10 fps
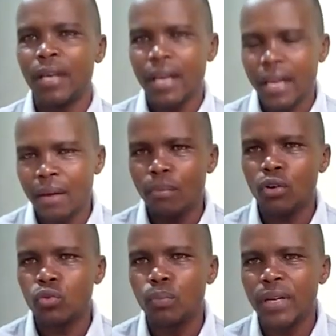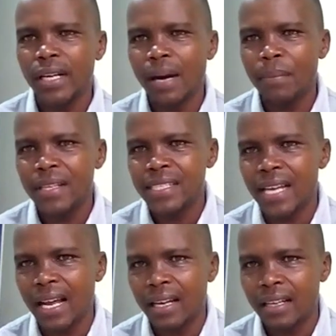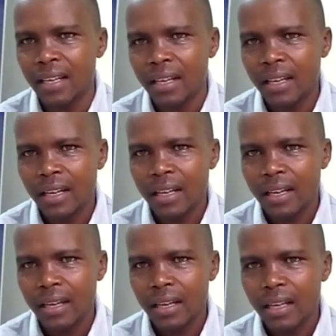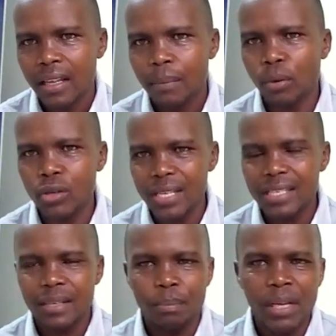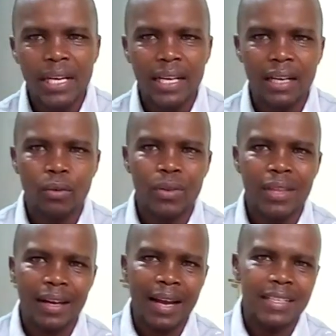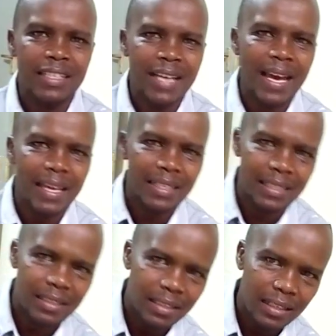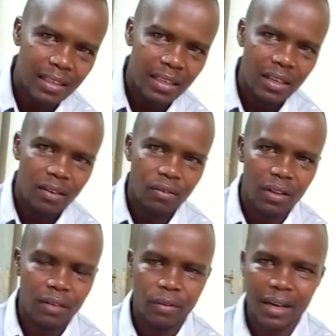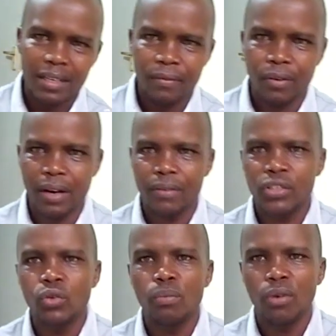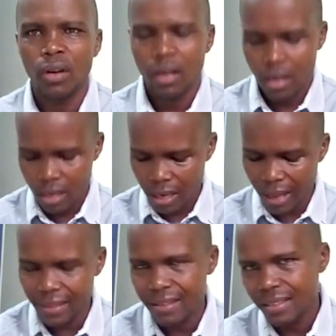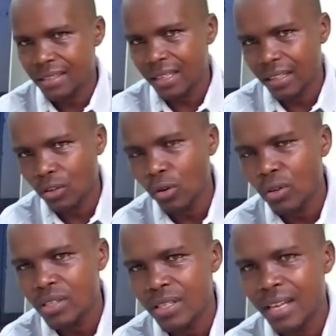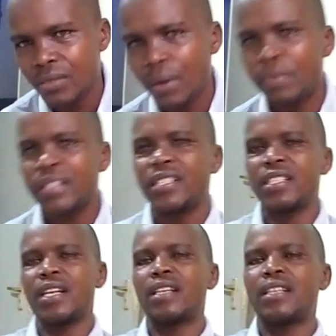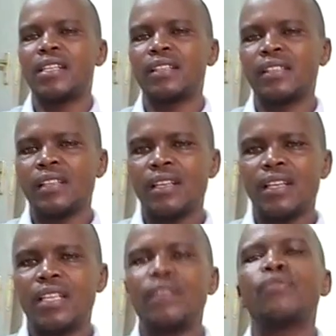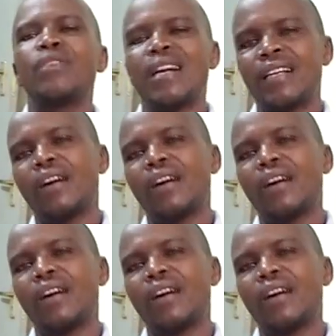So for that reason, this child is given some, for example, milk that can sustain, that can be able to bring up the child. Processed milk with the right diet